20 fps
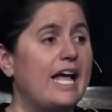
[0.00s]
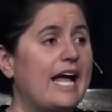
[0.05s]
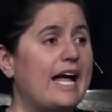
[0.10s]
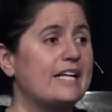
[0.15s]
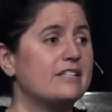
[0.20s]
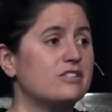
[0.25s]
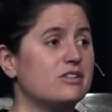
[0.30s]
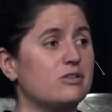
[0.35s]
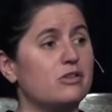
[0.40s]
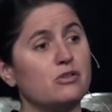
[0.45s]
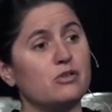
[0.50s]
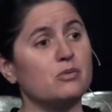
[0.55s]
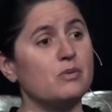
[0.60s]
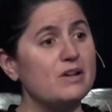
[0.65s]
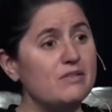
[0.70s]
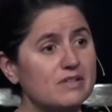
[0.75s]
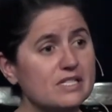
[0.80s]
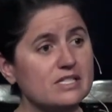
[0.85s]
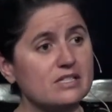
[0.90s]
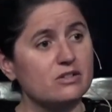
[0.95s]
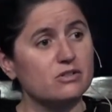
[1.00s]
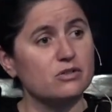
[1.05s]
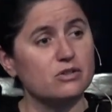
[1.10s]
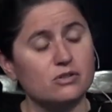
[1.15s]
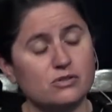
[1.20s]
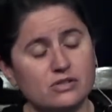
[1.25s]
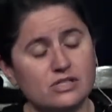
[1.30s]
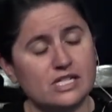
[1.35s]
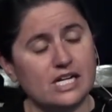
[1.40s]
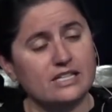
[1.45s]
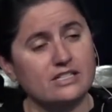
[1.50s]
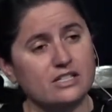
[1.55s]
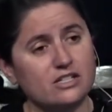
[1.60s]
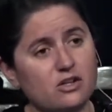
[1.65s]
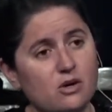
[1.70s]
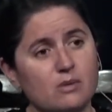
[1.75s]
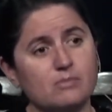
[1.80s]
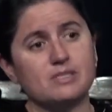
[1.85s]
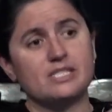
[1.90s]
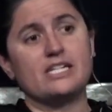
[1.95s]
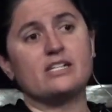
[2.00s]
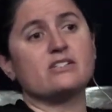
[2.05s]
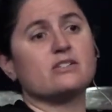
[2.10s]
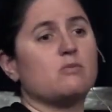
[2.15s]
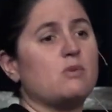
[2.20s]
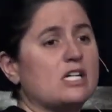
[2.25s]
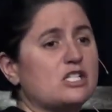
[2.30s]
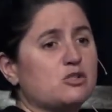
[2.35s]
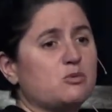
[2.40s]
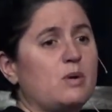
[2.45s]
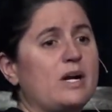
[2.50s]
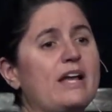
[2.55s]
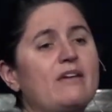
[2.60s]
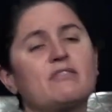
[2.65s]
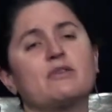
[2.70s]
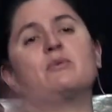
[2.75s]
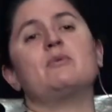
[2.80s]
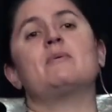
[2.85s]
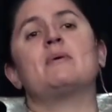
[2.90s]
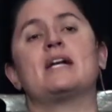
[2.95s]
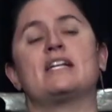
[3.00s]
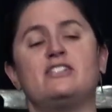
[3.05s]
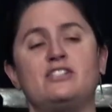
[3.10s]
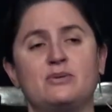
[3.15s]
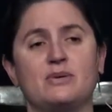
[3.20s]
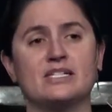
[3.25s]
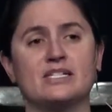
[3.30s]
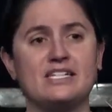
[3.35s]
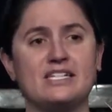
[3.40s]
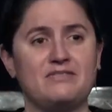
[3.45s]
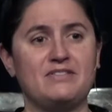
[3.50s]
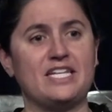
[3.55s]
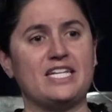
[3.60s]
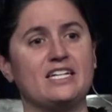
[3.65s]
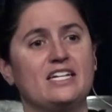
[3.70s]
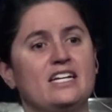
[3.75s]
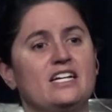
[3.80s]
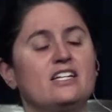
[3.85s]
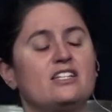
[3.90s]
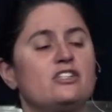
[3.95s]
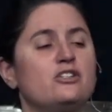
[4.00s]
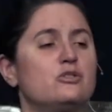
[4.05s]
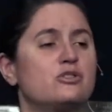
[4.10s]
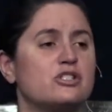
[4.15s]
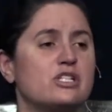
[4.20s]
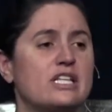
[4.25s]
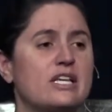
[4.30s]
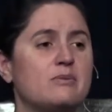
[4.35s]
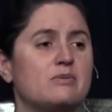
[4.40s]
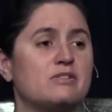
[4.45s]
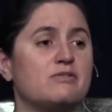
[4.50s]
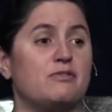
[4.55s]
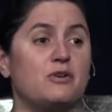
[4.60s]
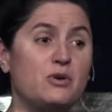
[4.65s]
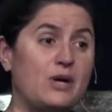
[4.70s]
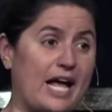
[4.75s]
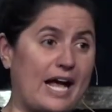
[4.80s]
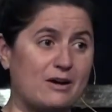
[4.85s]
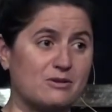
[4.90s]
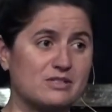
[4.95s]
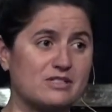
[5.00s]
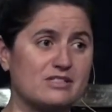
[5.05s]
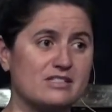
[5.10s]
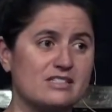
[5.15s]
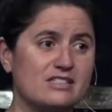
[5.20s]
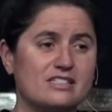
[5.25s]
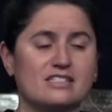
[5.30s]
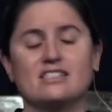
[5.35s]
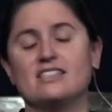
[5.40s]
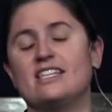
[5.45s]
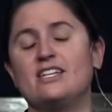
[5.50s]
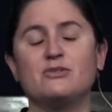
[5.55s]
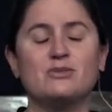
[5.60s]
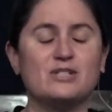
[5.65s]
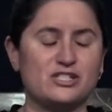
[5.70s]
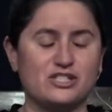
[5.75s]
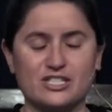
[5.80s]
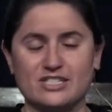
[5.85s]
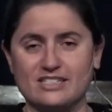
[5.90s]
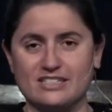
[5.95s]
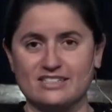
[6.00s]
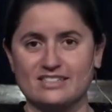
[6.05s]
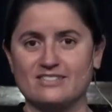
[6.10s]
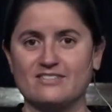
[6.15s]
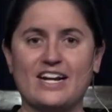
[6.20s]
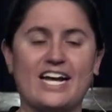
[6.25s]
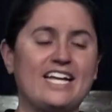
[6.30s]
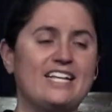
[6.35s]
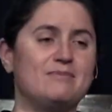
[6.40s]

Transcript: And so the three of us little girls got to go upstairs and watch whatever we wanted to on TV. Usually it was Full House, the original, right?